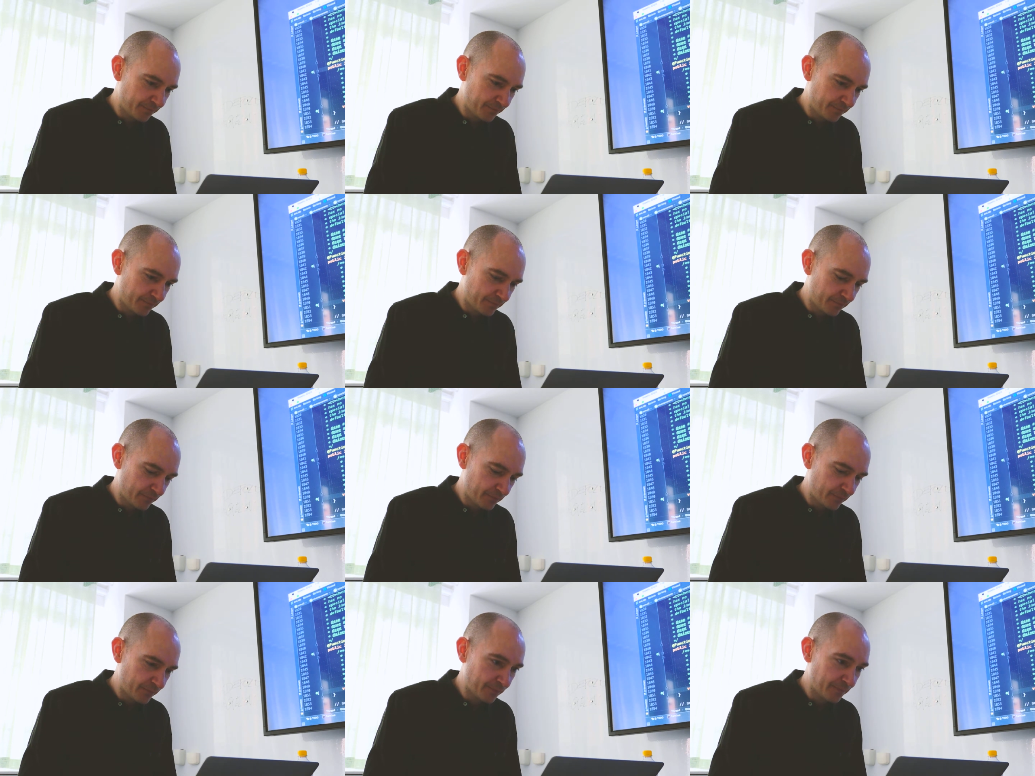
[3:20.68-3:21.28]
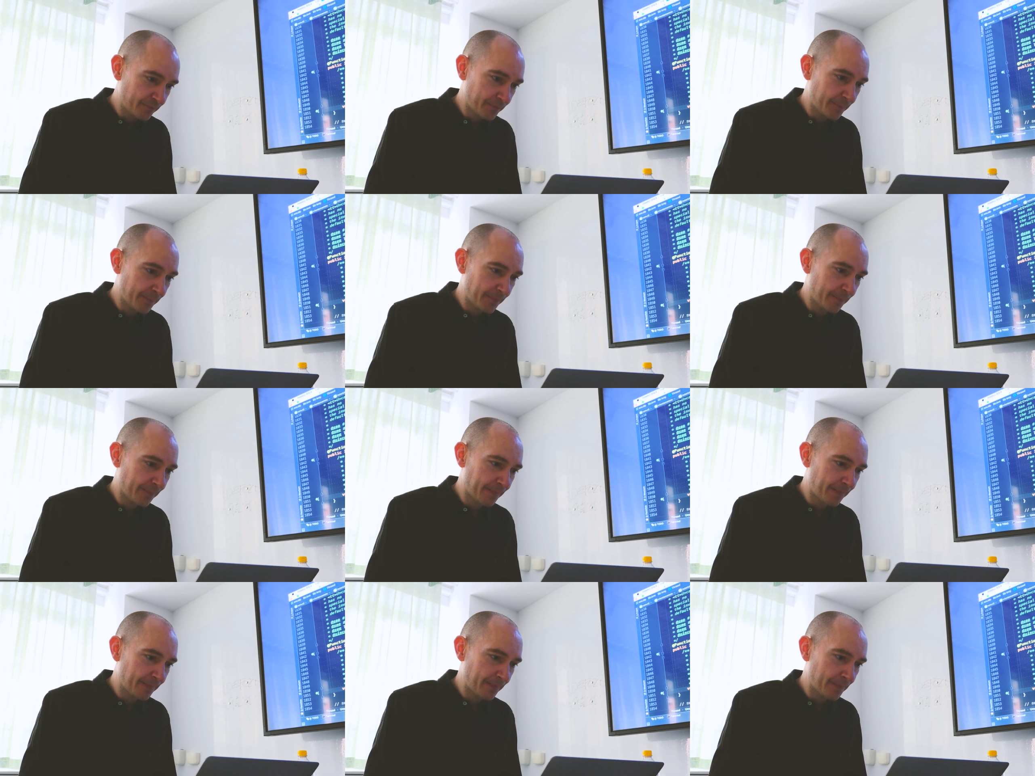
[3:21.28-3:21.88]

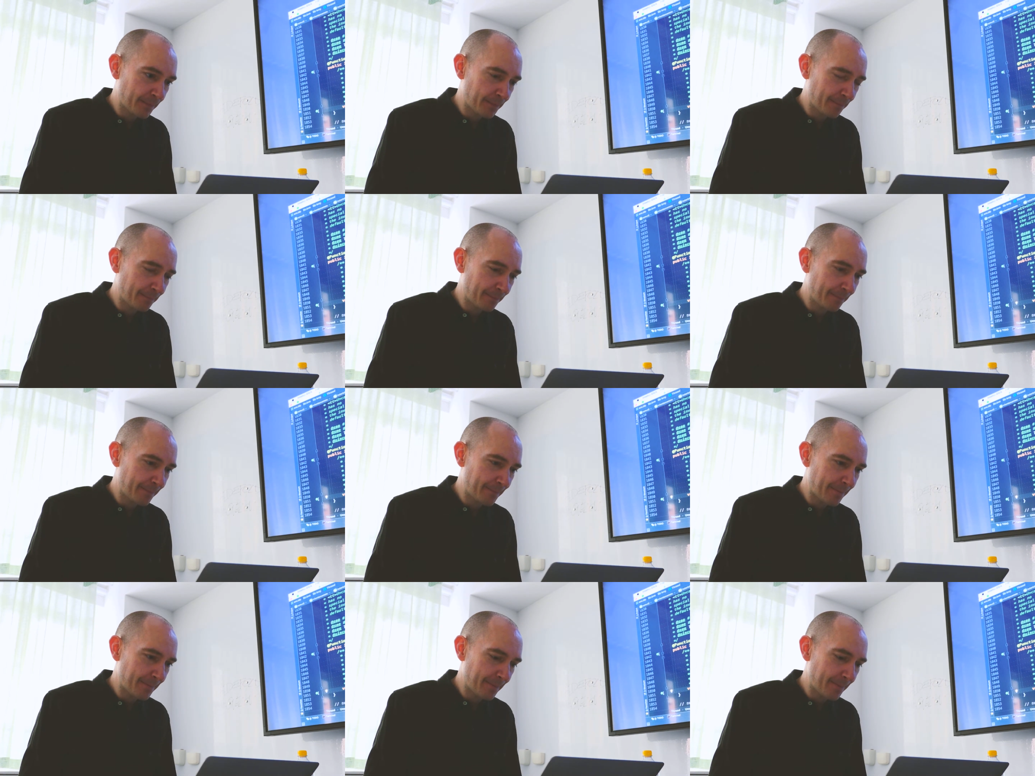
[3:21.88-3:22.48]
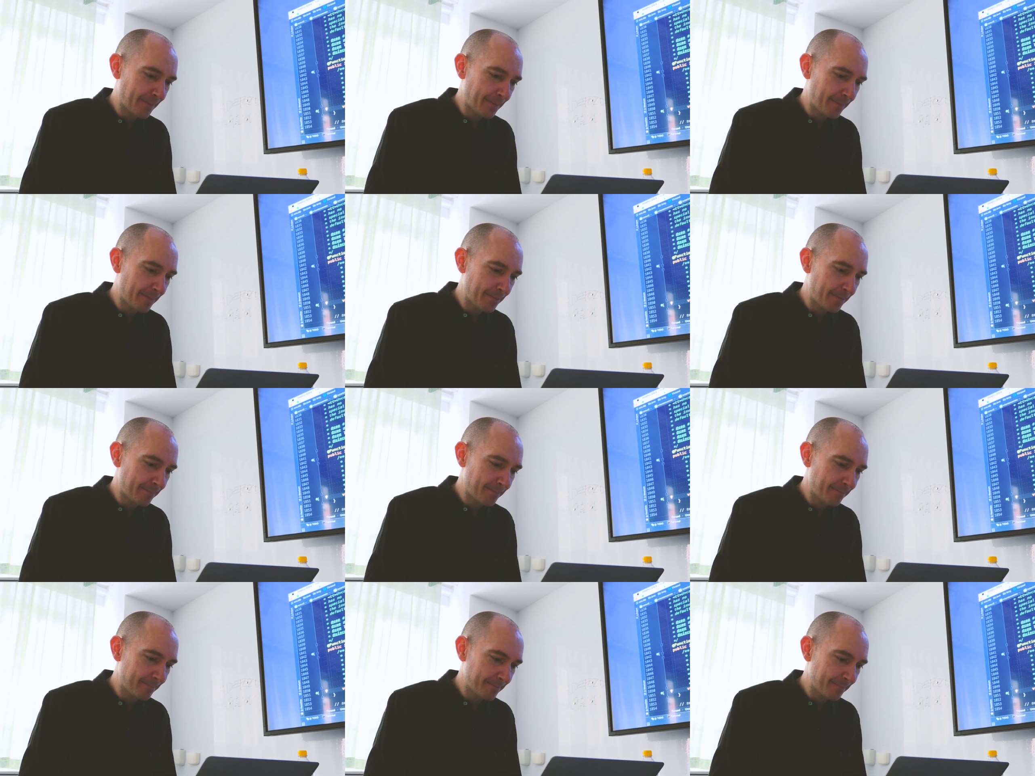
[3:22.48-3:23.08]

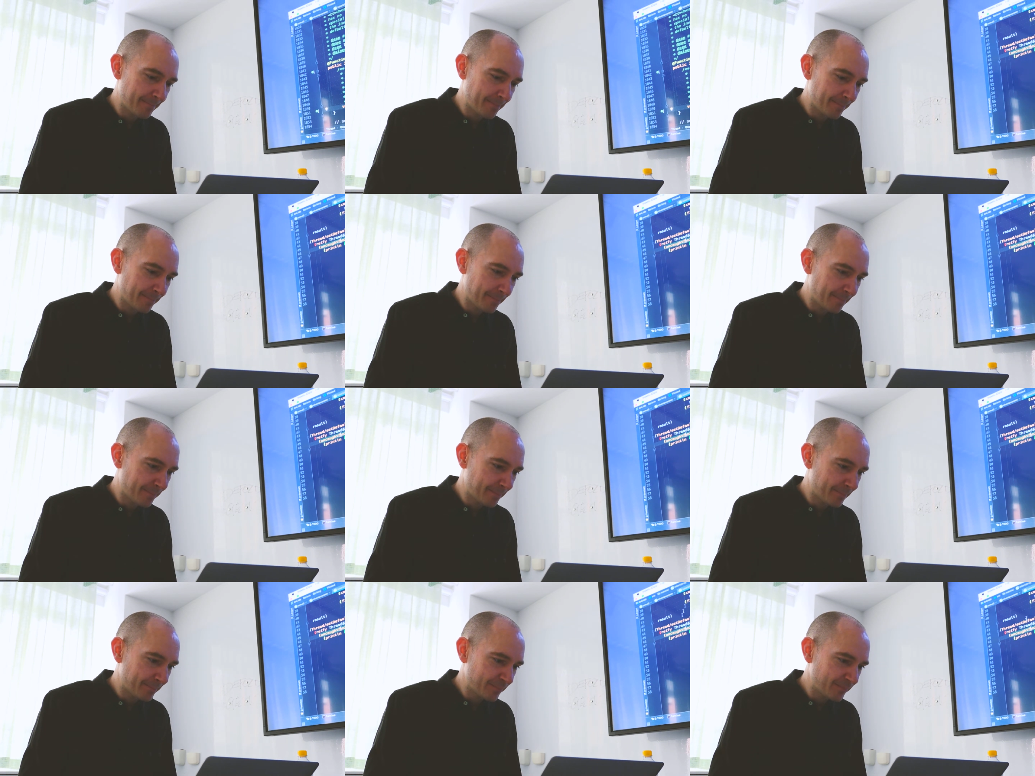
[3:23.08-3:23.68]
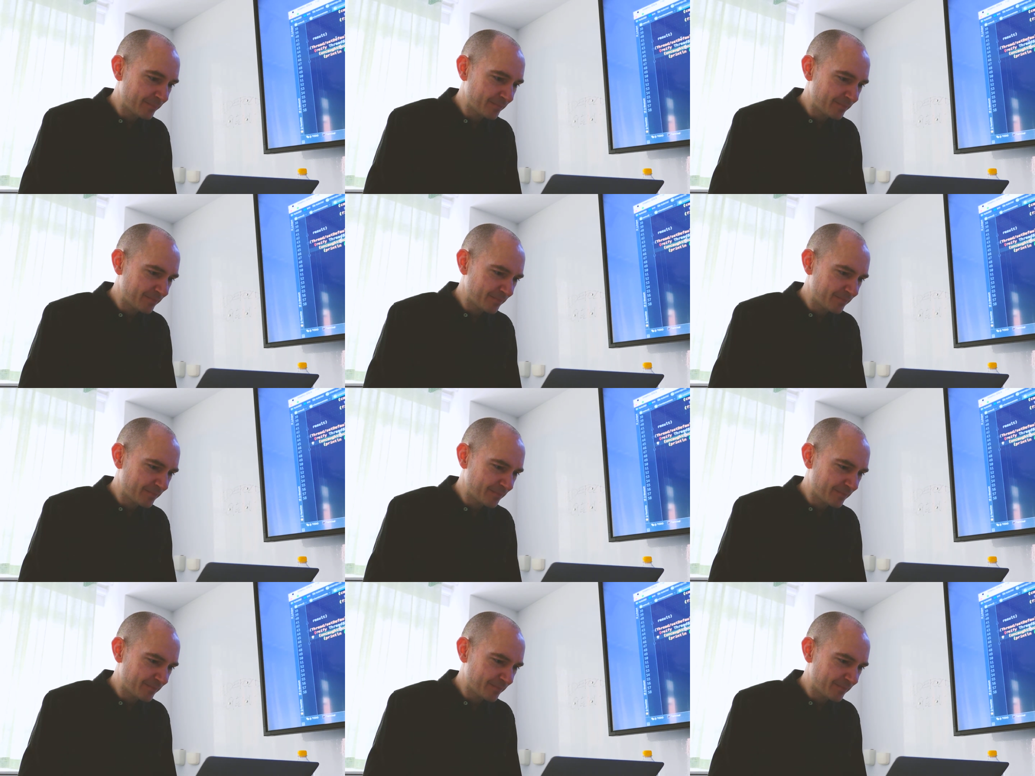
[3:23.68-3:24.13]
No one is speaking in this clip.